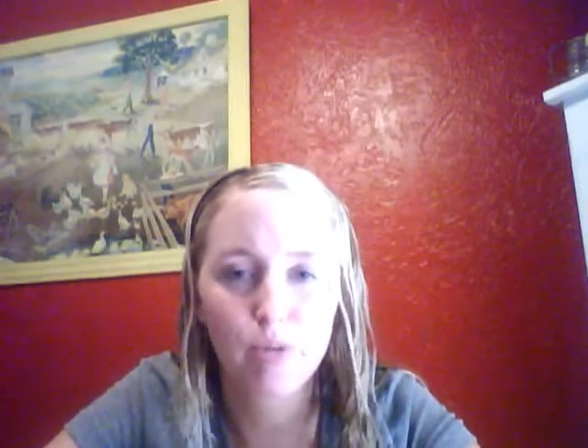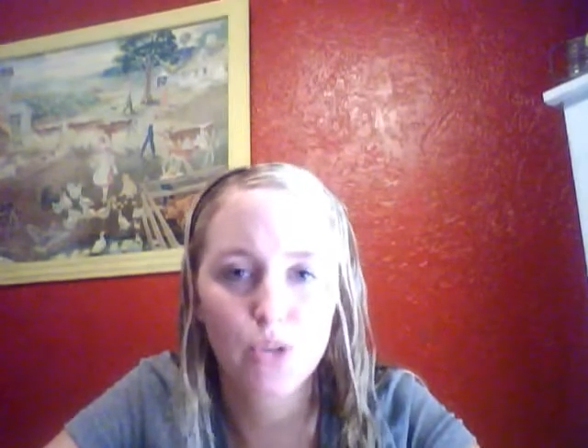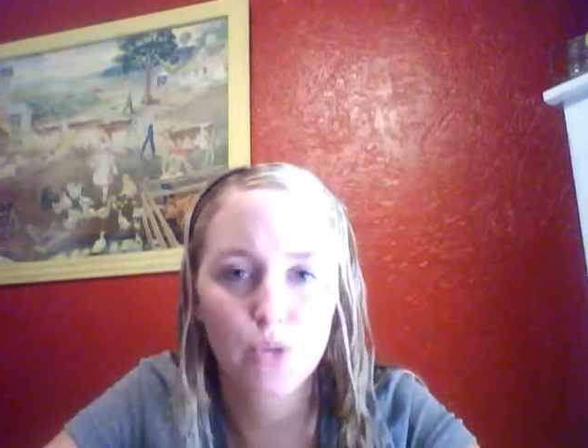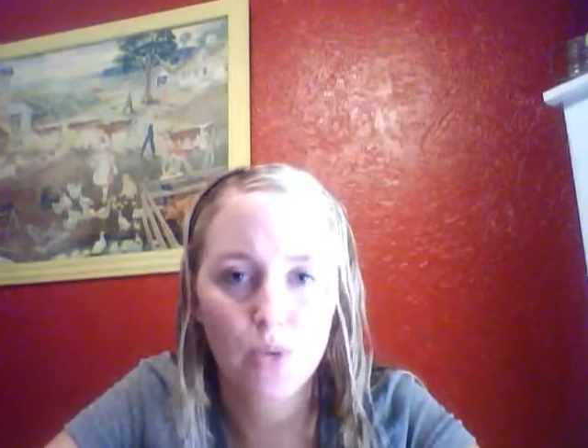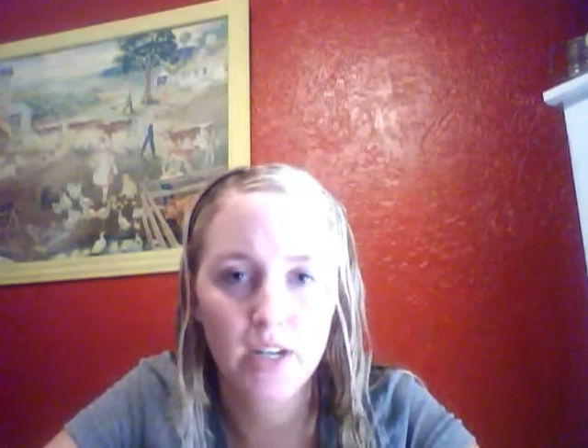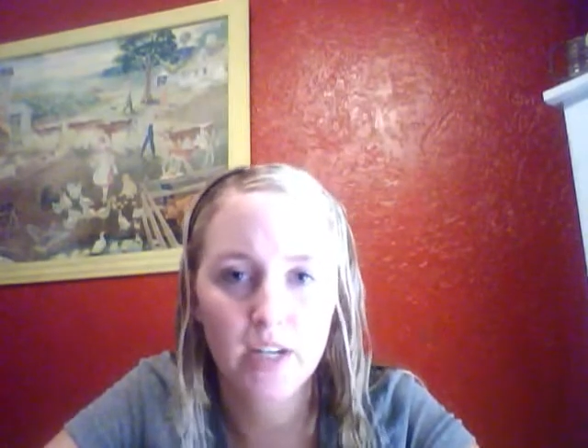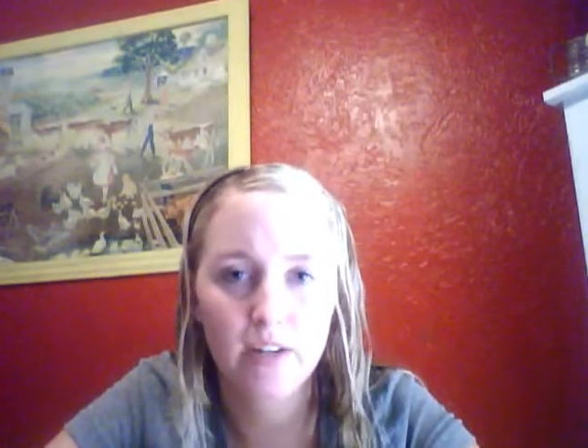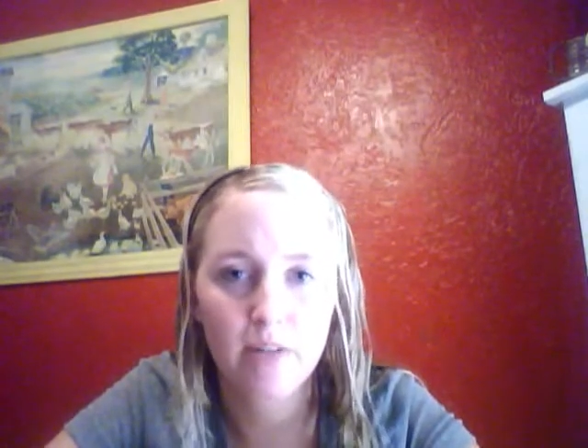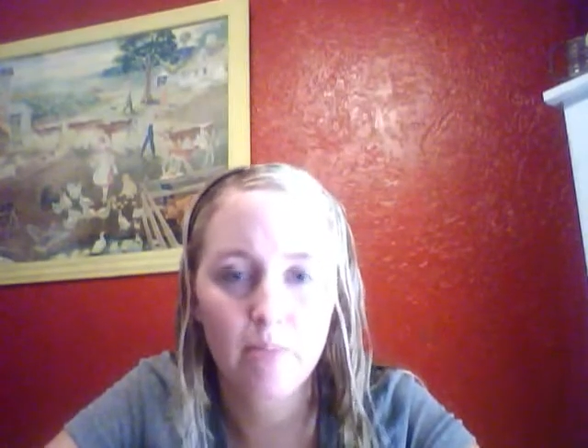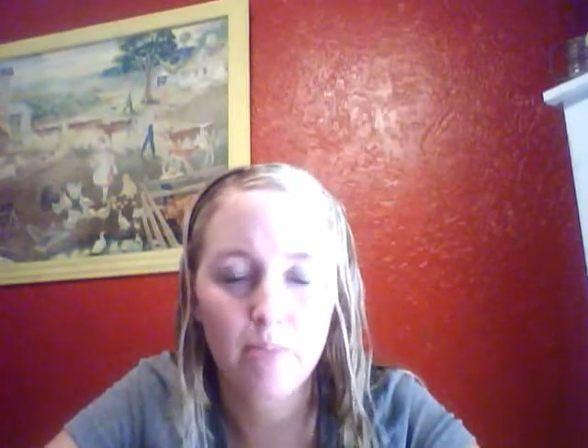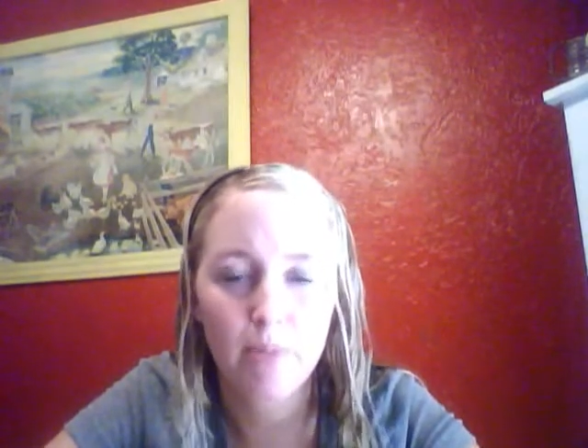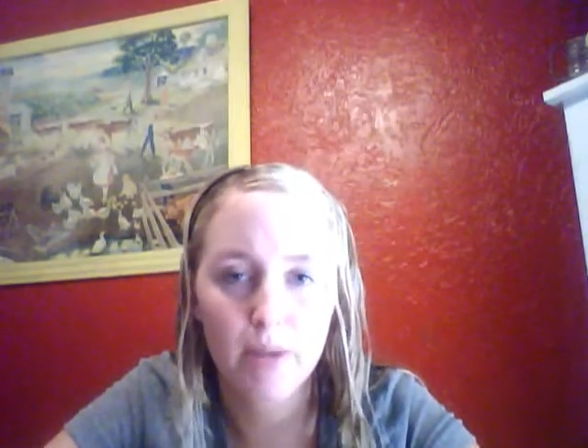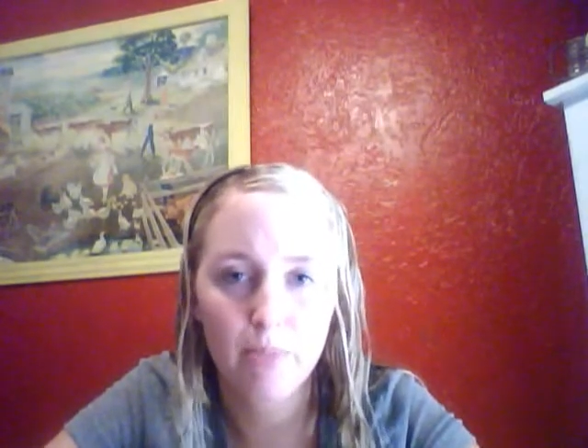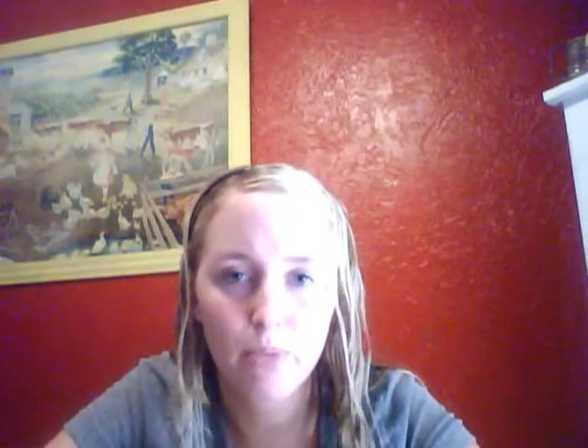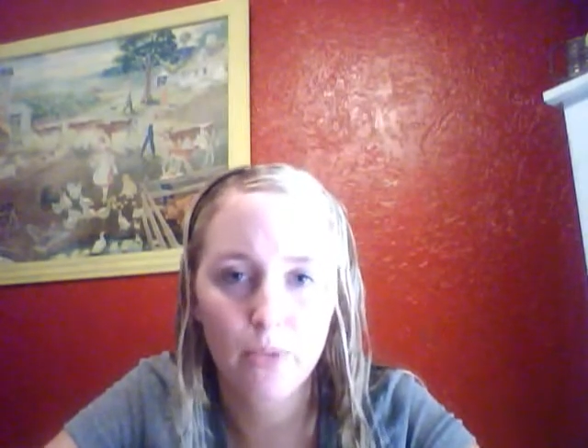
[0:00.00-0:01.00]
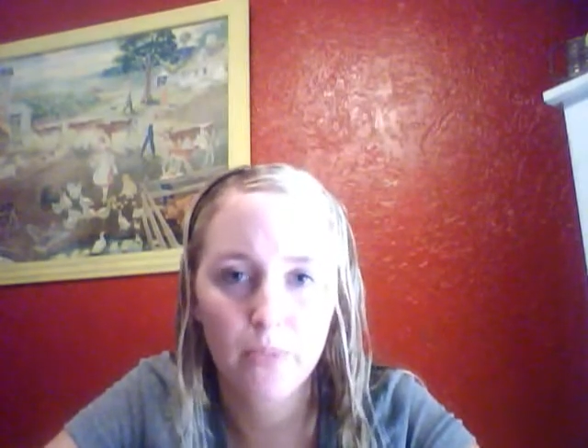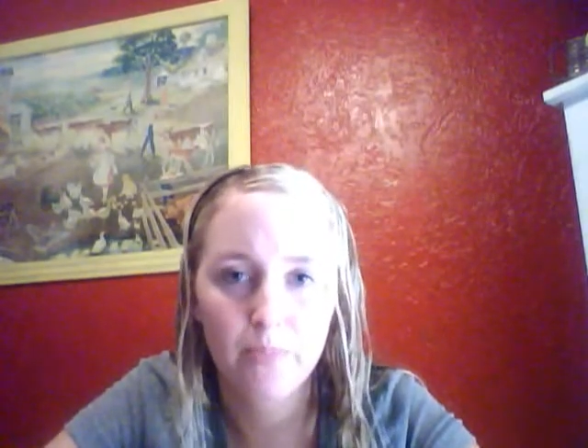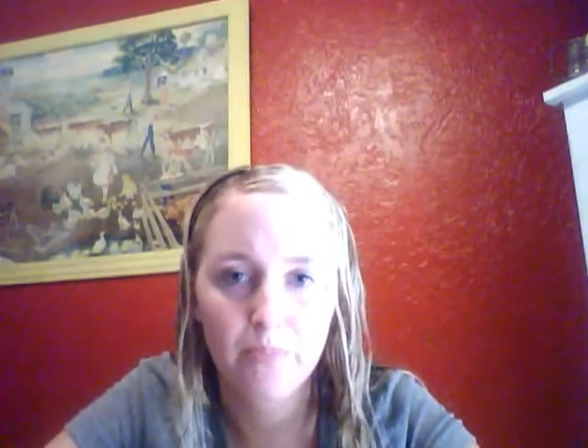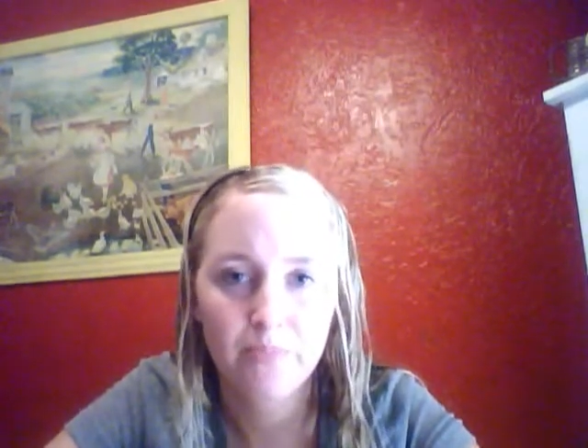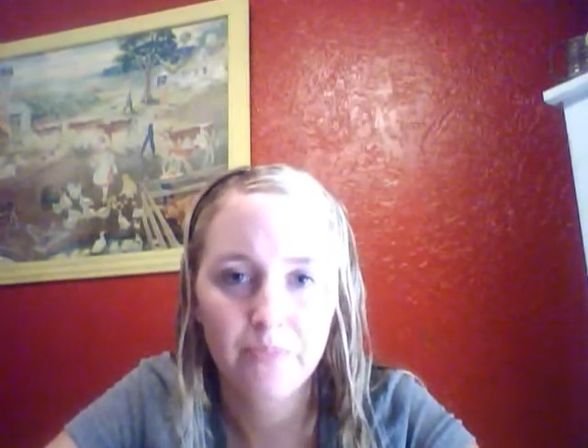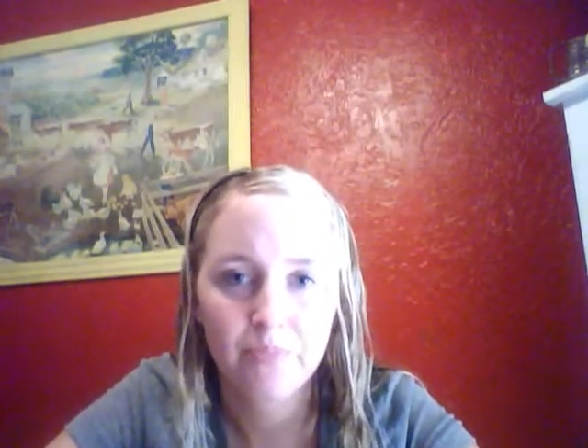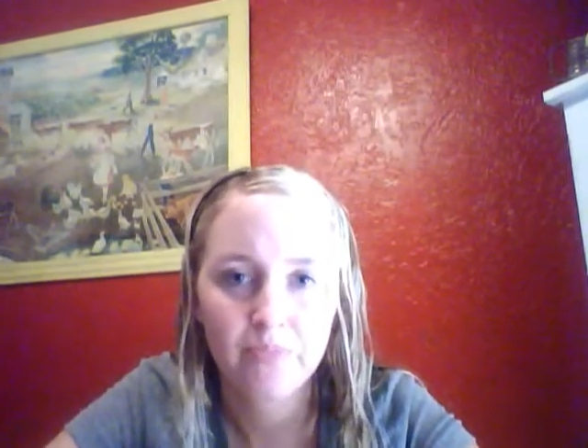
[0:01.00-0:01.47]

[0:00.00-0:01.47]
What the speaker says: between people.